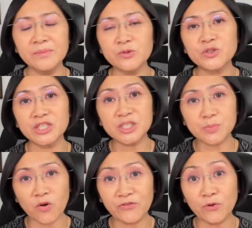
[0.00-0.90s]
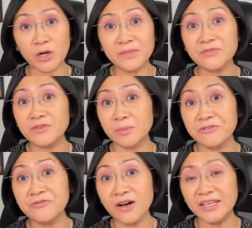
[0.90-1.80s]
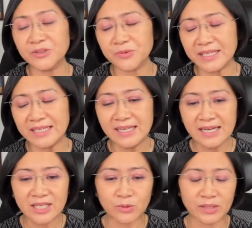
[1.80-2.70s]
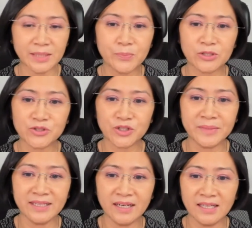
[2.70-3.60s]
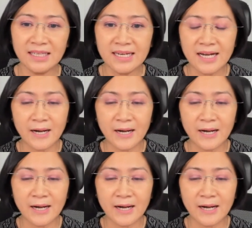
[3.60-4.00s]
I mean, we transformed it from a refinery to an import terminal.